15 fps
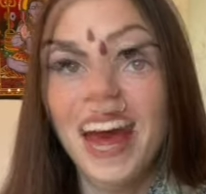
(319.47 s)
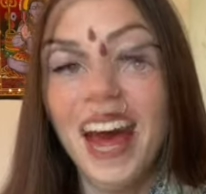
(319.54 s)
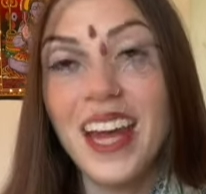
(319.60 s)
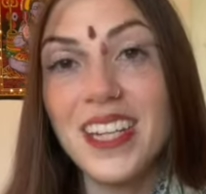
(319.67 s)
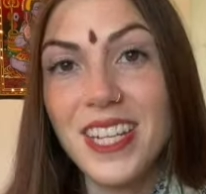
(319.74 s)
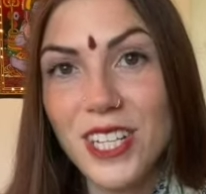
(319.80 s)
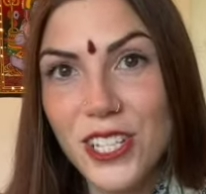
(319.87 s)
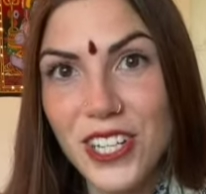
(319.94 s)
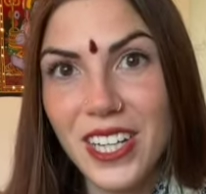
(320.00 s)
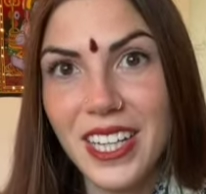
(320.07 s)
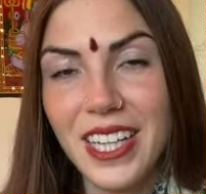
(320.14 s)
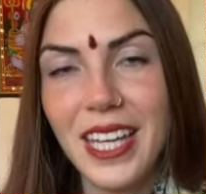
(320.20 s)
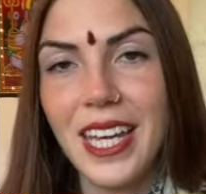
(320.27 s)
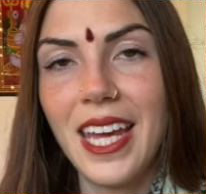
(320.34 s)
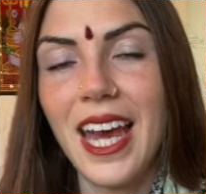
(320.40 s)

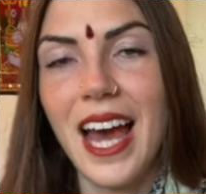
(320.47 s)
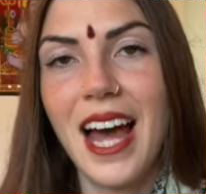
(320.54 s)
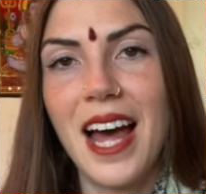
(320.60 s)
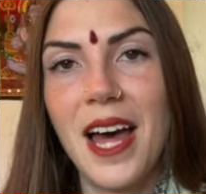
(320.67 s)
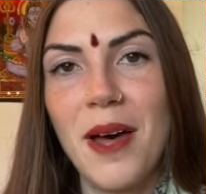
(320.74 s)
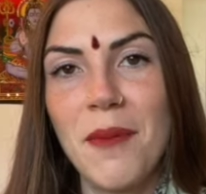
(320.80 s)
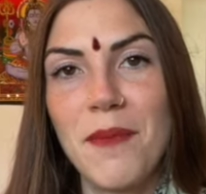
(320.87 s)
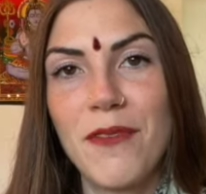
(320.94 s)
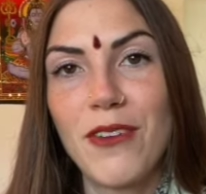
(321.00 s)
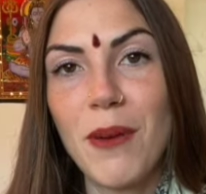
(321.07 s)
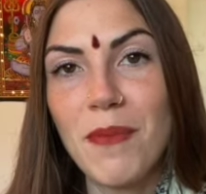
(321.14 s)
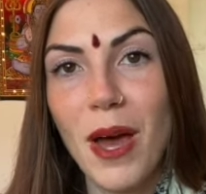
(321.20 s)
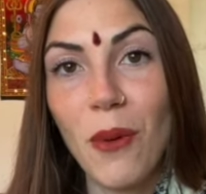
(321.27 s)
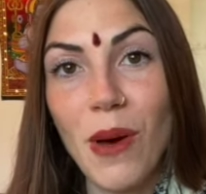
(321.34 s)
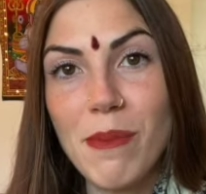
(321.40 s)
Additionally, um, from
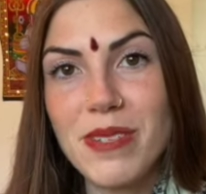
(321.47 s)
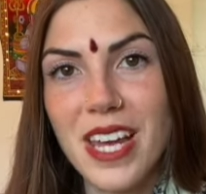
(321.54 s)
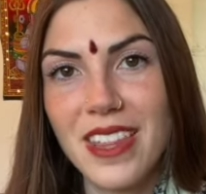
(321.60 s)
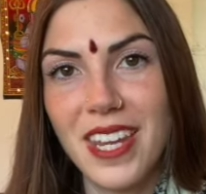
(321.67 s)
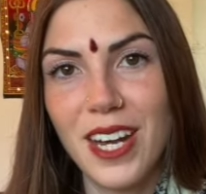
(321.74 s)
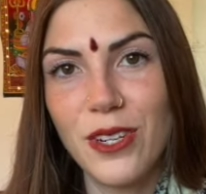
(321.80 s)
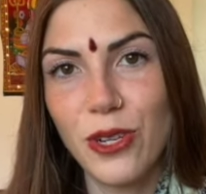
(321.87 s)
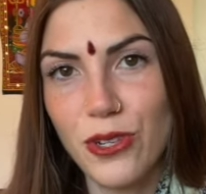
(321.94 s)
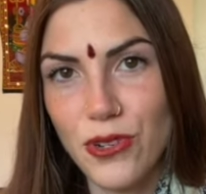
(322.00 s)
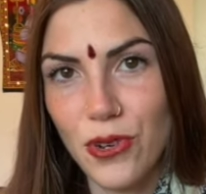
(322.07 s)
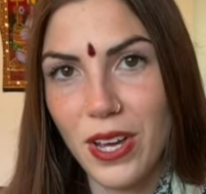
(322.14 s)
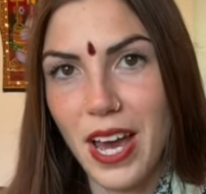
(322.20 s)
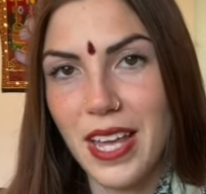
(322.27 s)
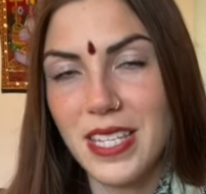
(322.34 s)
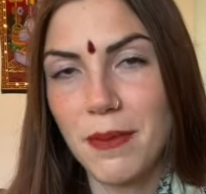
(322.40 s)
that website that I told you
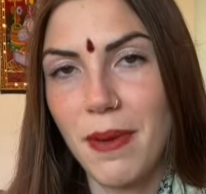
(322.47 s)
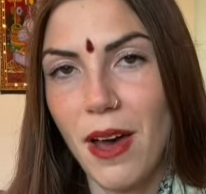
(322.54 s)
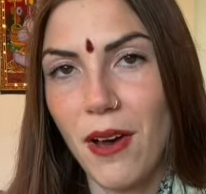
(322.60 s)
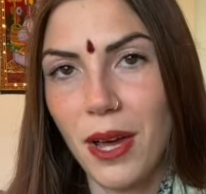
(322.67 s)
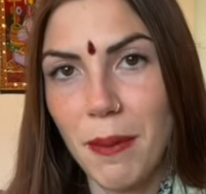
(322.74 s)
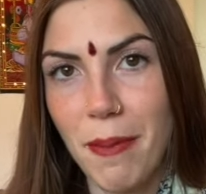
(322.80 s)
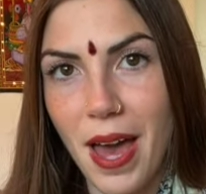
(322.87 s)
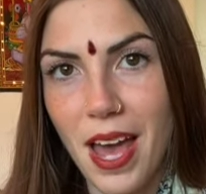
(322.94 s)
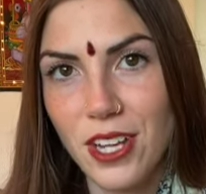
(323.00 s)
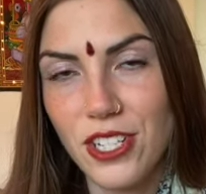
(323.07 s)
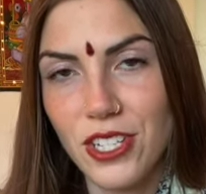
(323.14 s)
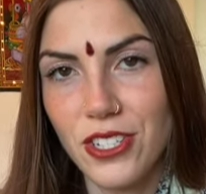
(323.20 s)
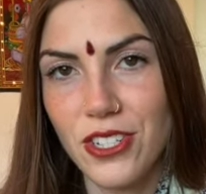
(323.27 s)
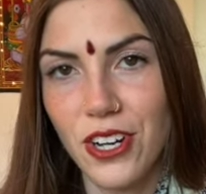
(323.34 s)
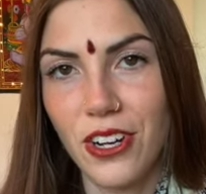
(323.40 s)
guys about,
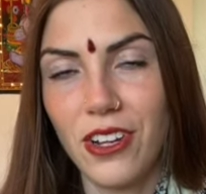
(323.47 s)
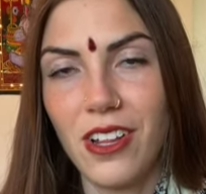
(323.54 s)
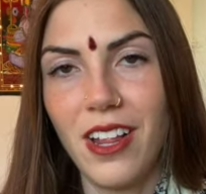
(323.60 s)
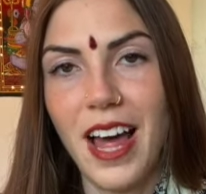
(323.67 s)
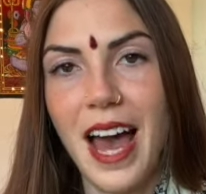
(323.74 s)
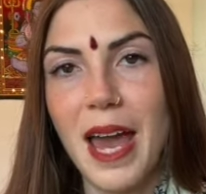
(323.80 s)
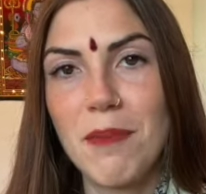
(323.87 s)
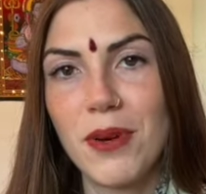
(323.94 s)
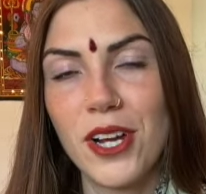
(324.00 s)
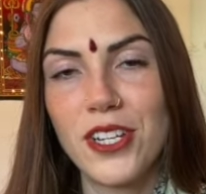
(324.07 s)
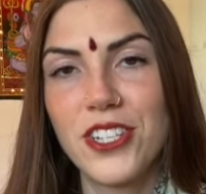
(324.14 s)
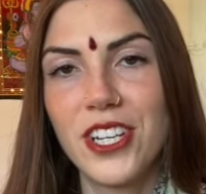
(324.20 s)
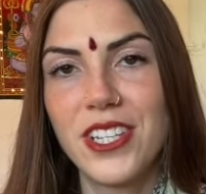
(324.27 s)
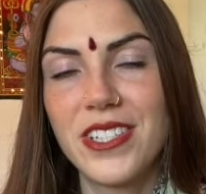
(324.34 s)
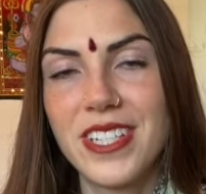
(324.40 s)
Compassion Circle, I
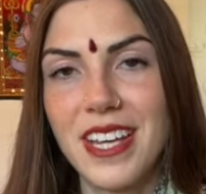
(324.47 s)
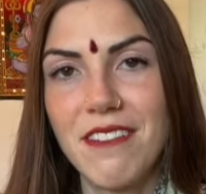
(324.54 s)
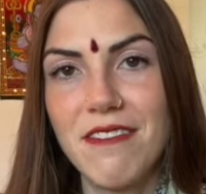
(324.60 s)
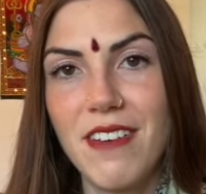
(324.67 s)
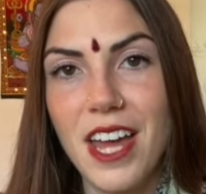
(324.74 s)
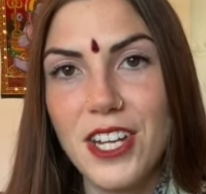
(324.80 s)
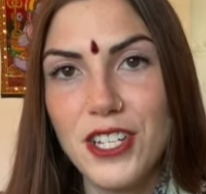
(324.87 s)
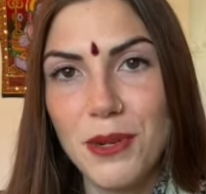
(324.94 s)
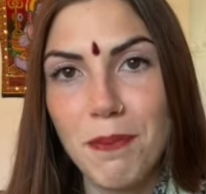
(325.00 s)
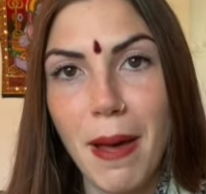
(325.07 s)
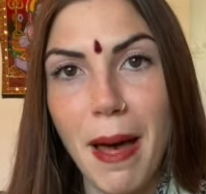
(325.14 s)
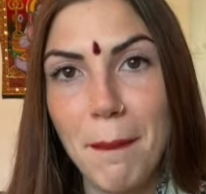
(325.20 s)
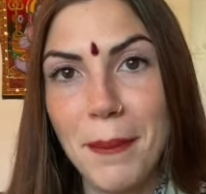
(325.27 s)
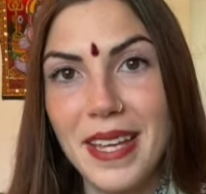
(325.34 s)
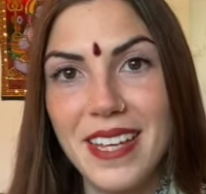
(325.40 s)
purchased
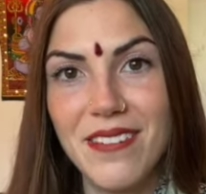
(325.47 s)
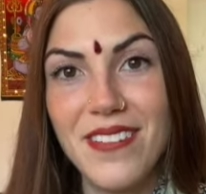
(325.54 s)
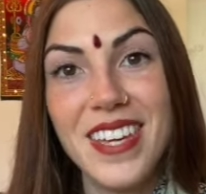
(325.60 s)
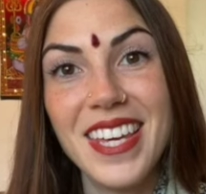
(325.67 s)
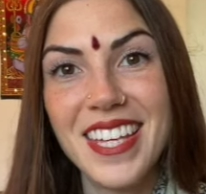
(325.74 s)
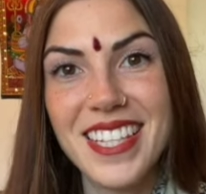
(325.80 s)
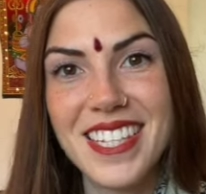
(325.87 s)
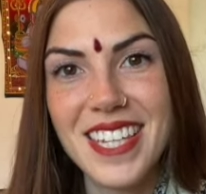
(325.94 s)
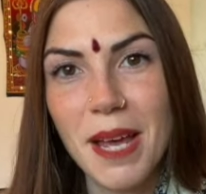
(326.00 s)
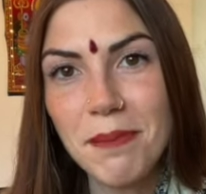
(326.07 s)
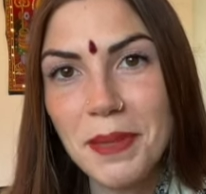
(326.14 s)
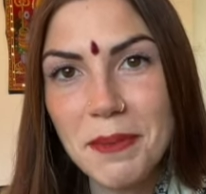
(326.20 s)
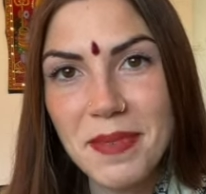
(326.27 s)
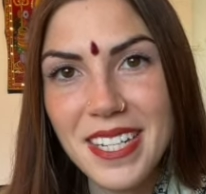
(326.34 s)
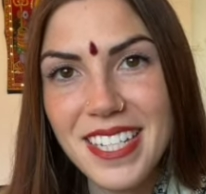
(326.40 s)
Vegepup Vegan
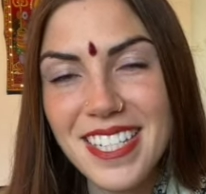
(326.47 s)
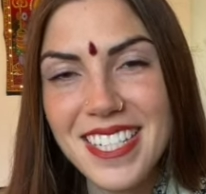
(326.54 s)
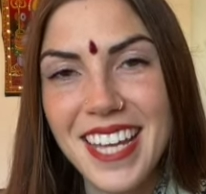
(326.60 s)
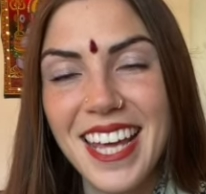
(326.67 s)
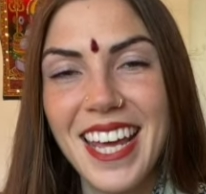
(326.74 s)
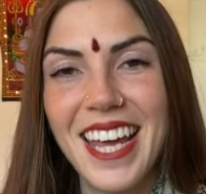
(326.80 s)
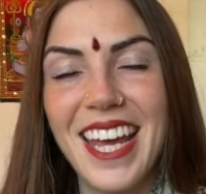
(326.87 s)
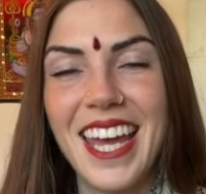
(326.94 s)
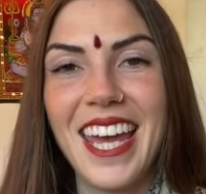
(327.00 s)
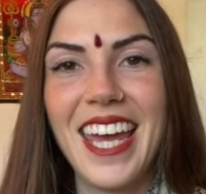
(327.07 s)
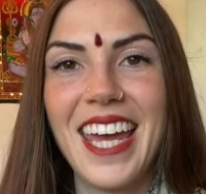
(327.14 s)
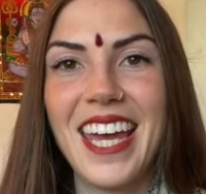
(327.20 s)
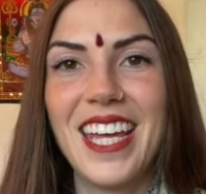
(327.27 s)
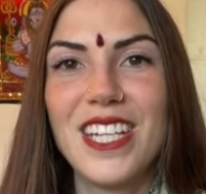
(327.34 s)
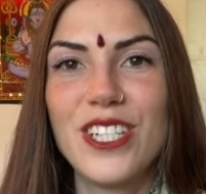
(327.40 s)
Supplement
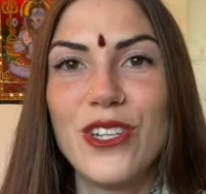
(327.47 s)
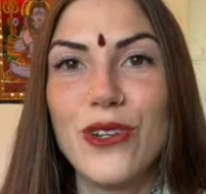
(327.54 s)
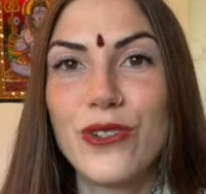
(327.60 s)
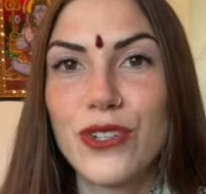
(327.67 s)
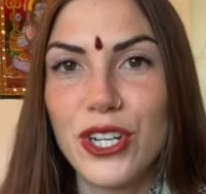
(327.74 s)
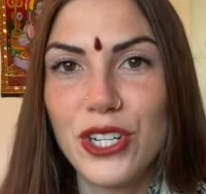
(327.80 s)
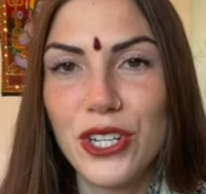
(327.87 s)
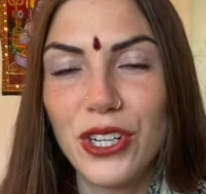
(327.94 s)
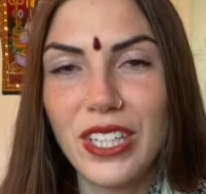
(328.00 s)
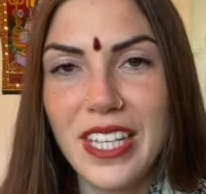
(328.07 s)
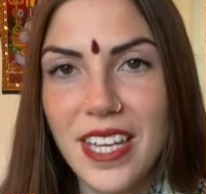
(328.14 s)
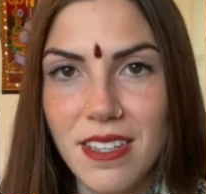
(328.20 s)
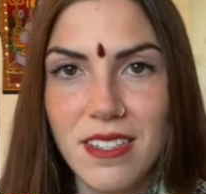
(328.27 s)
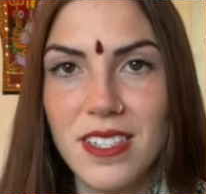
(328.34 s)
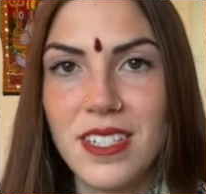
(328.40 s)
and Nutritional
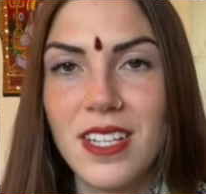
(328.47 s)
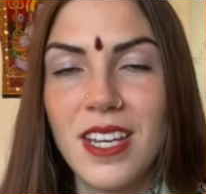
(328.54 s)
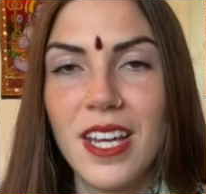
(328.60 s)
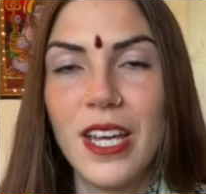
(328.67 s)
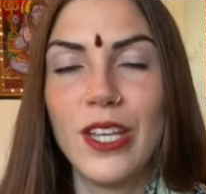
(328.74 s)
Yeast.